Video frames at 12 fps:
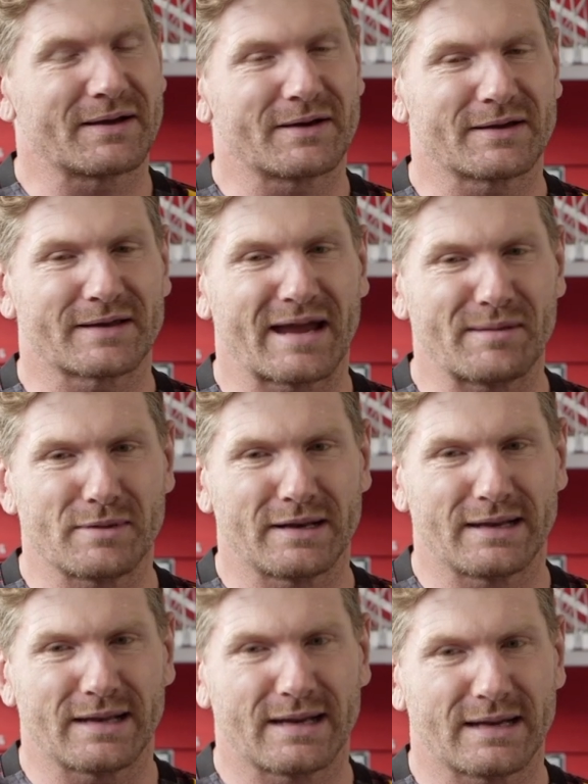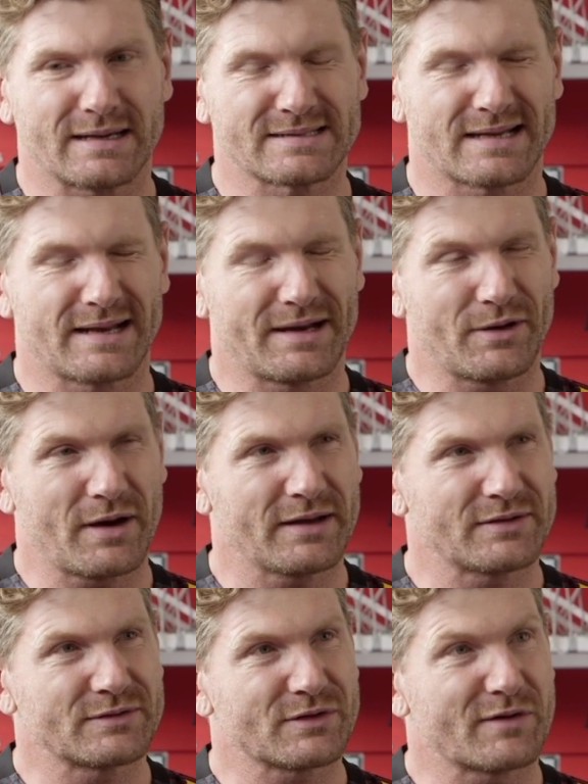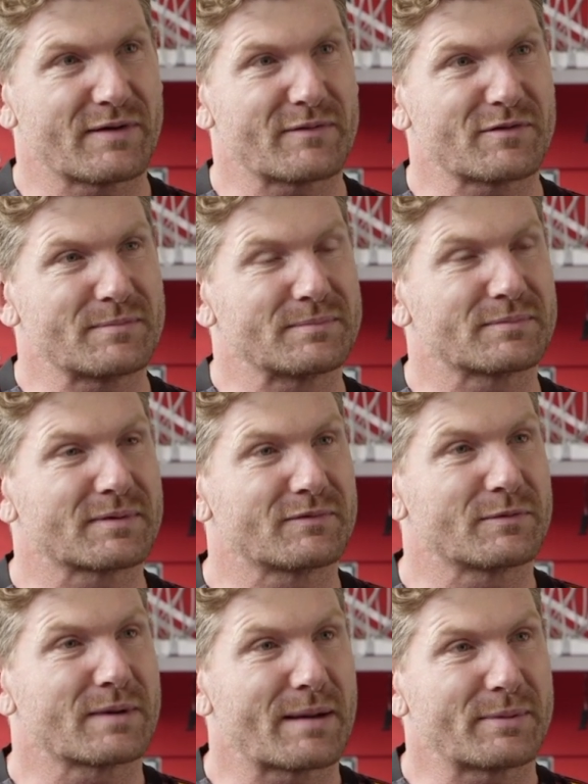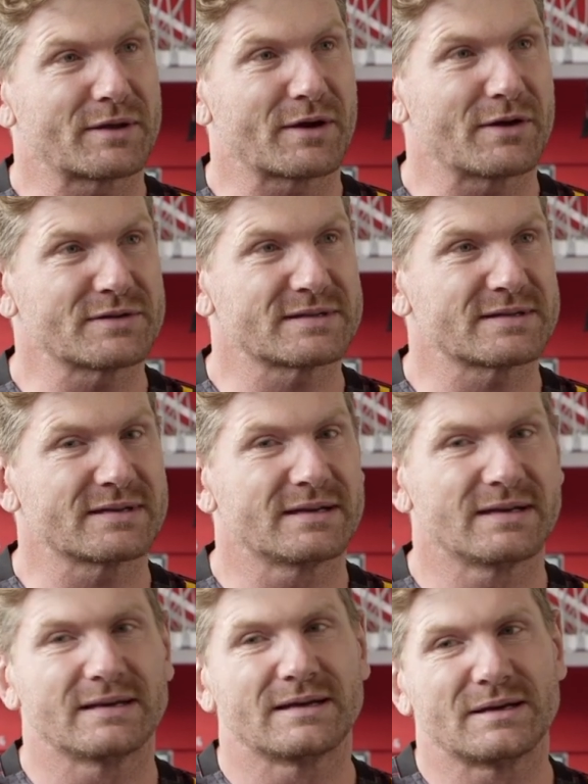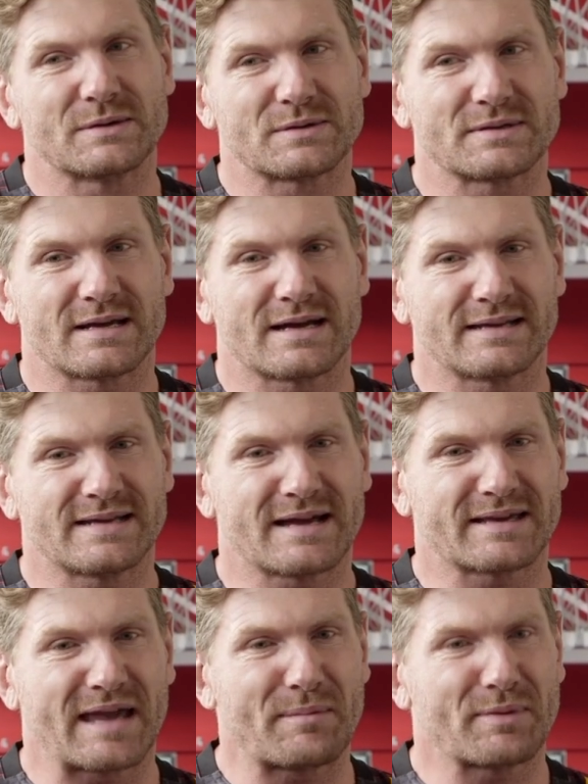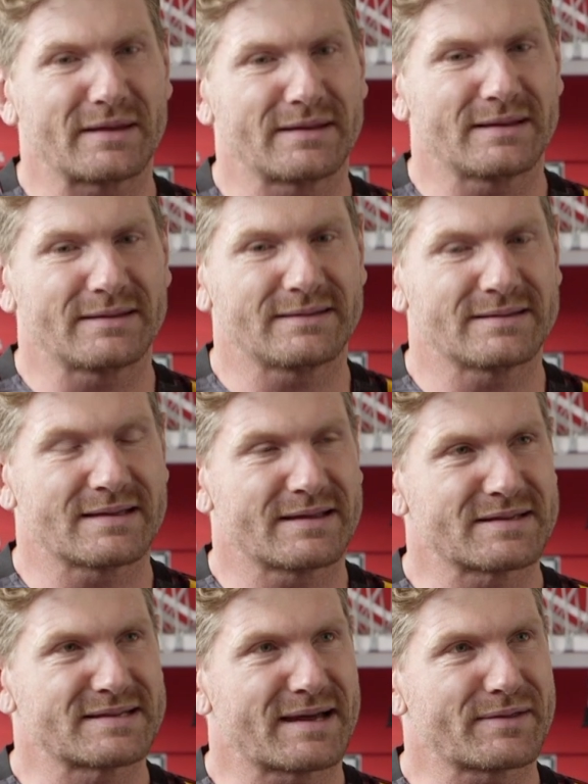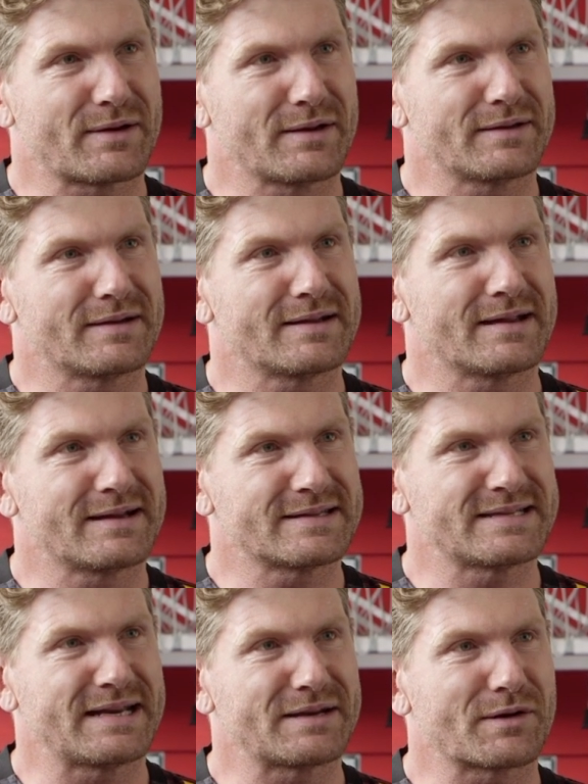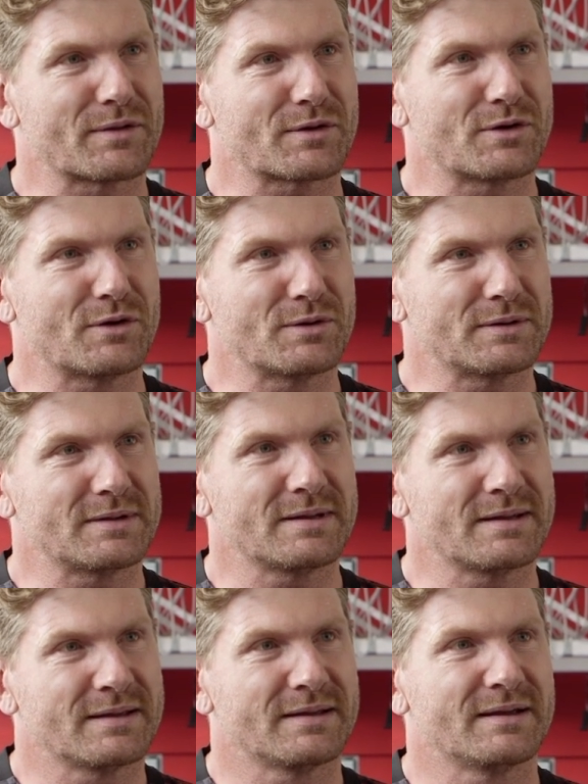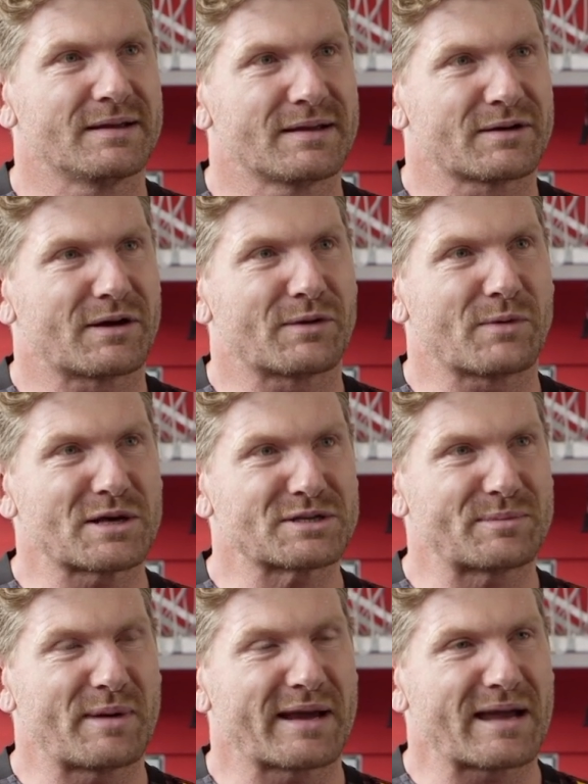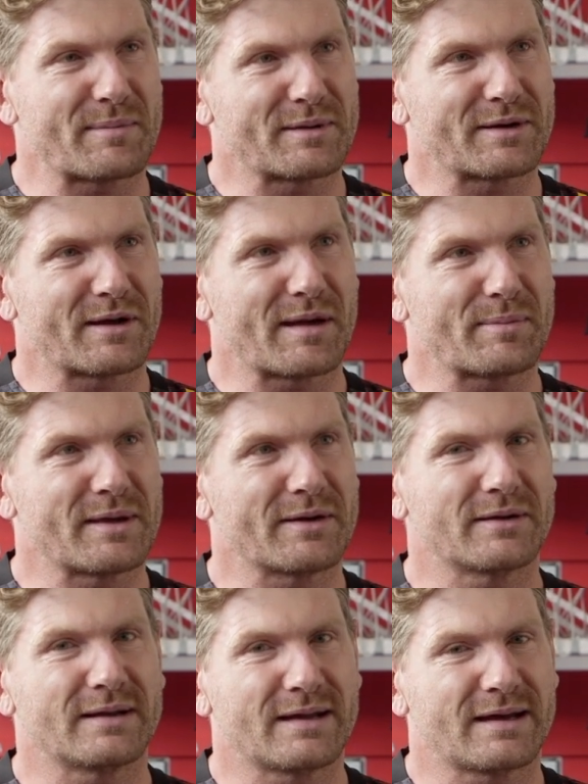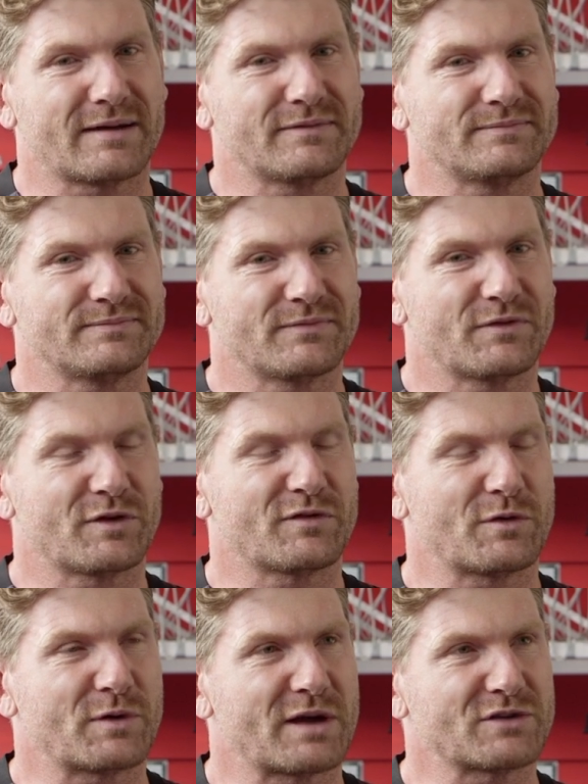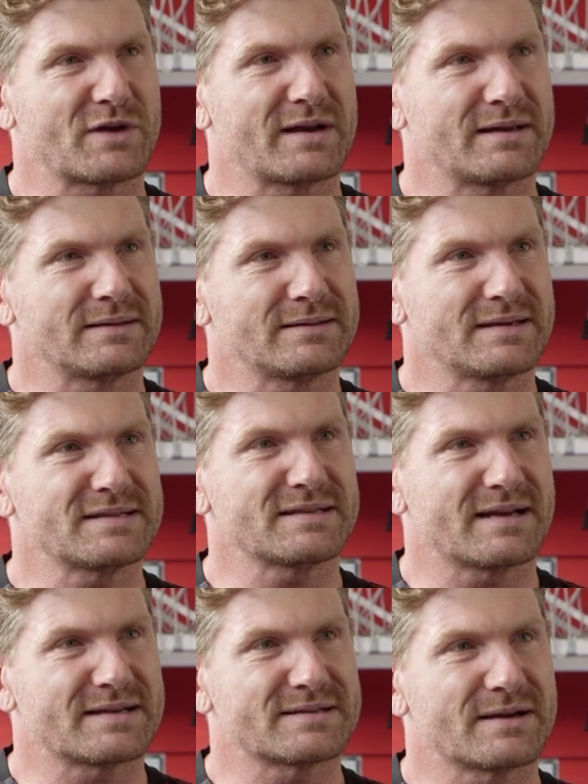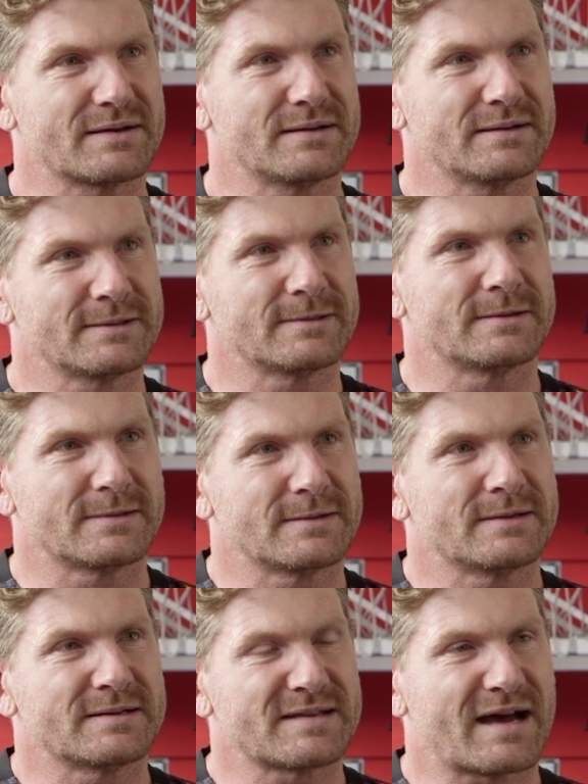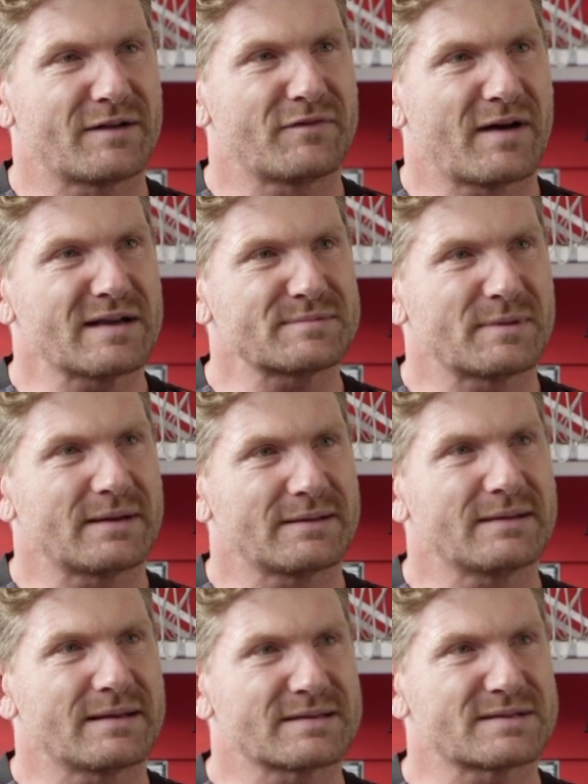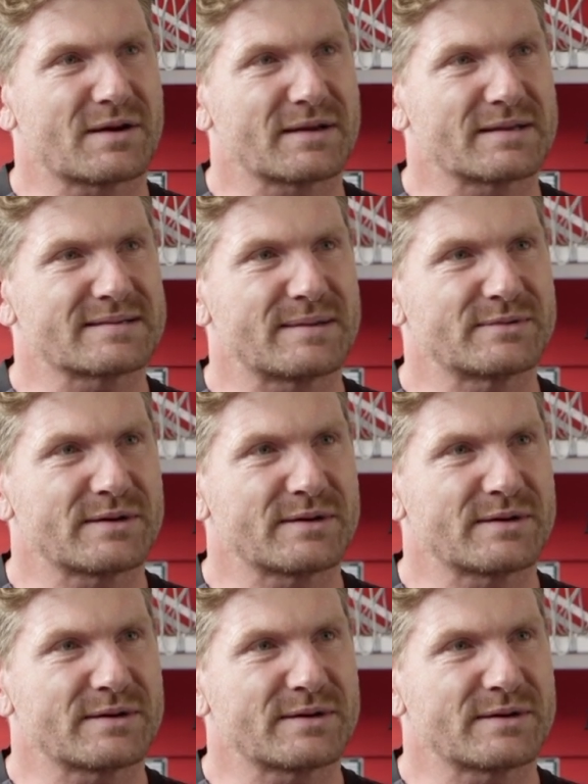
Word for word: I came in uh, Sunday night and drove up from, from Kapiti Coast. Was, uh, down camping in the, in the South Island in, a tent got the call and kind of rushed to pack up and got up here and uh, first full day of training yesterday. So it's hard and fast but exciting at the same